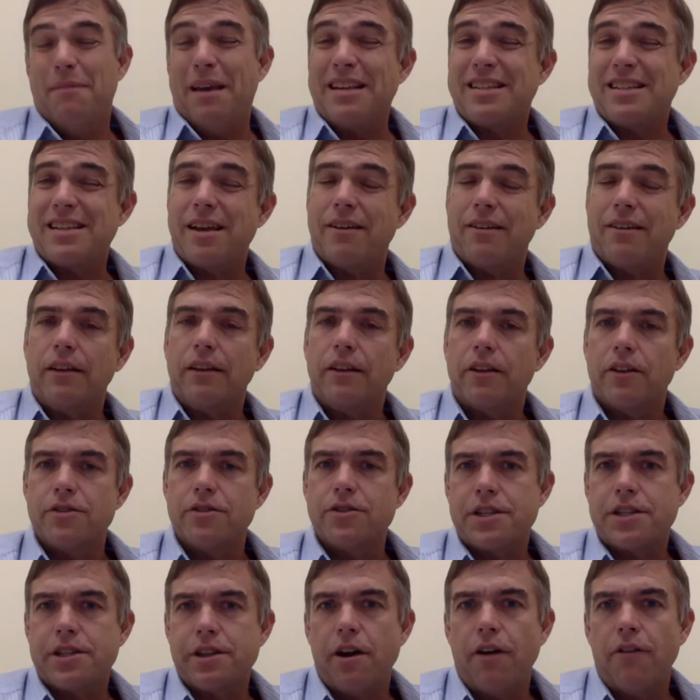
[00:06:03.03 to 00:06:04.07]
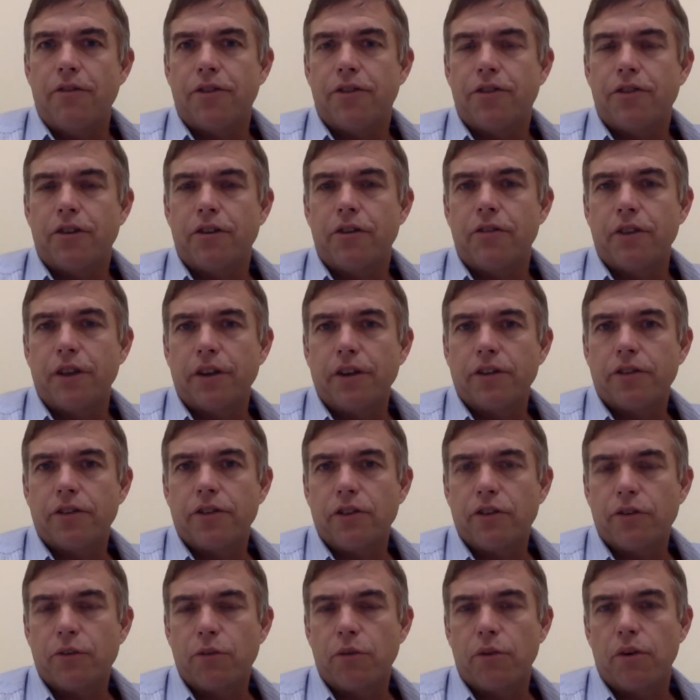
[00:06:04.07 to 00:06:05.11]
May sound a little self-serving
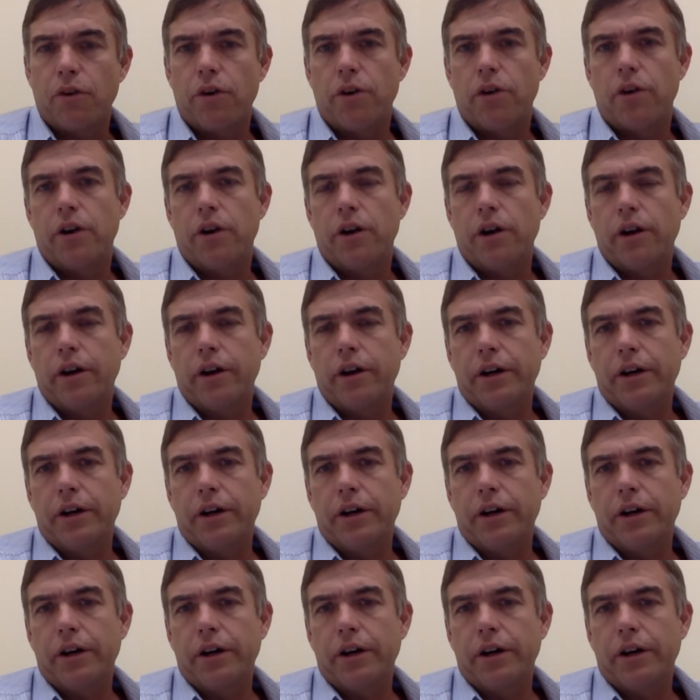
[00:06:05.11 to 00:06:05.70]
since we're